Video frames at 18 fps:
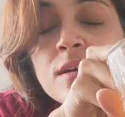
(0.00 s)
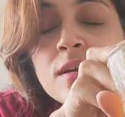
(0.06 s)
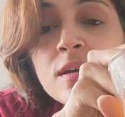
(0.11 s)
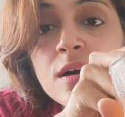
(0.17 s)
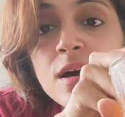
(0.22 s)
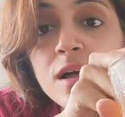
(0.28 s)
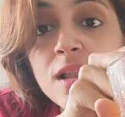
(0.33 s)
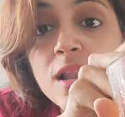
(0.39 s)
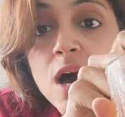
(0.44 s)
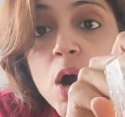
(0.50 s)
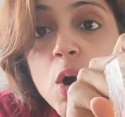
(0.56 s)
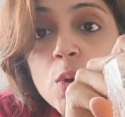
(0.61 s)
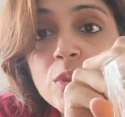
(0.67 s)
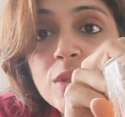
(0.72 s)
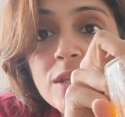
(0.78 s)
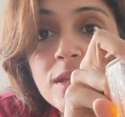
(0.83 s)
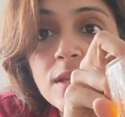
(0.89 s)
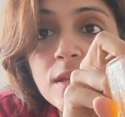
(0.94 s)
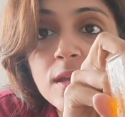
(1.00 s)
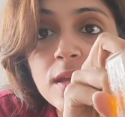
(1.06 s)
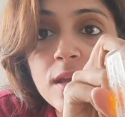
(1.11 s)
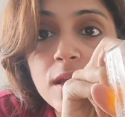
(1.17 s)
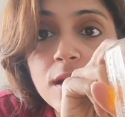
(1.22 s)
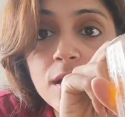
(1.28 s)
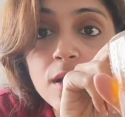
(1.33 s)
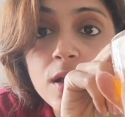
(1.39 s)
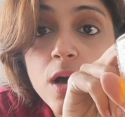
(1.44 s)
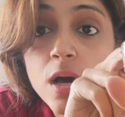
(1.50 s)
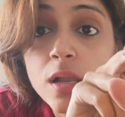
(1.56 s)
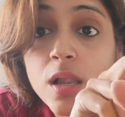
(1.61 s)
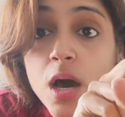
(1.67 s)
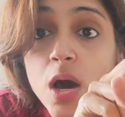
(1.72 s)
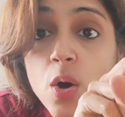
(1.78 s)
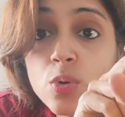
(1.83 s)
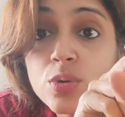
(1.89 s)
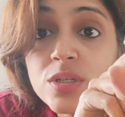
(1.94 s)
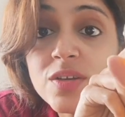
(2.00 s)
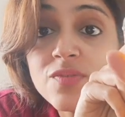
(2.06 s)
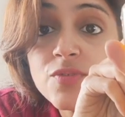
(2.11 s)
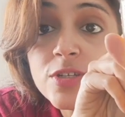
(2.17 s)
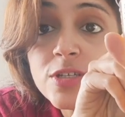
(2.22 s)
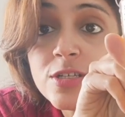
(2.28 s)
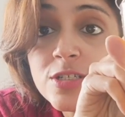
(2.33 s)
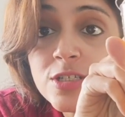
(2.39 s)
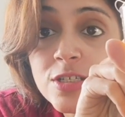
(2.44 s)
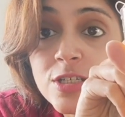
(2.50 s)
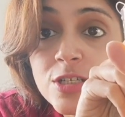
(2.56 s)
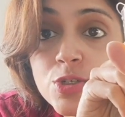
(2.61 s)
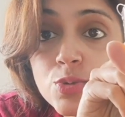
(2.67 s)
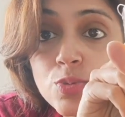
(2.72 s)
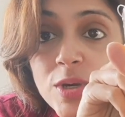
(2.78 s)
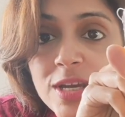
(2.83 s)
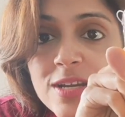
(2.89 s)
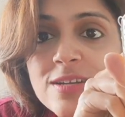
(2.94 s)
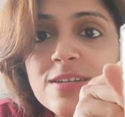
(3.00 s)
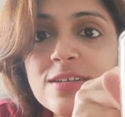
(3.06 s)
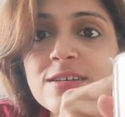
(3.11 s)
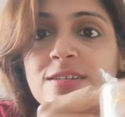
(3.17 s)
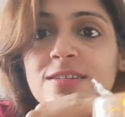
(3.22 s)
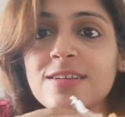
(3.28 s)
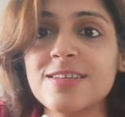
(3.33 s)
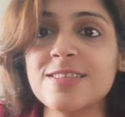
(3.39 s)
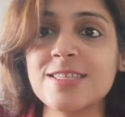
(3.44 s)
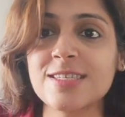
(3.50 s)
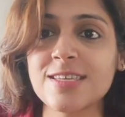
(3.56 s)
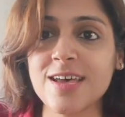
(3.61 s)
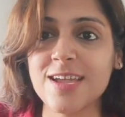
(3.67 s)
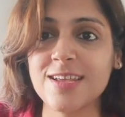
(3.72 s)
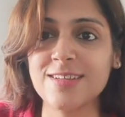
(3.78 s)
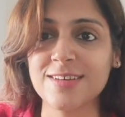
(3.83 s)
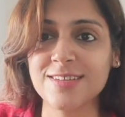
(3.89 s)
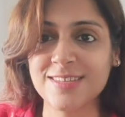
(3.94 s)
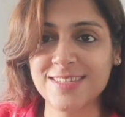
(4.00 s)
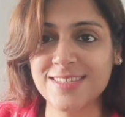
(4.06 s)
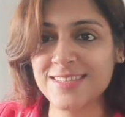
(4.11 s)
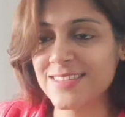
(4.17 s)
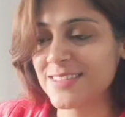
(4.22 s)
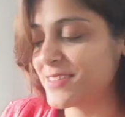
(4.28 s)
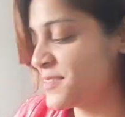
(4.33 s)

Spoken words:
allow divinity to enter inside us.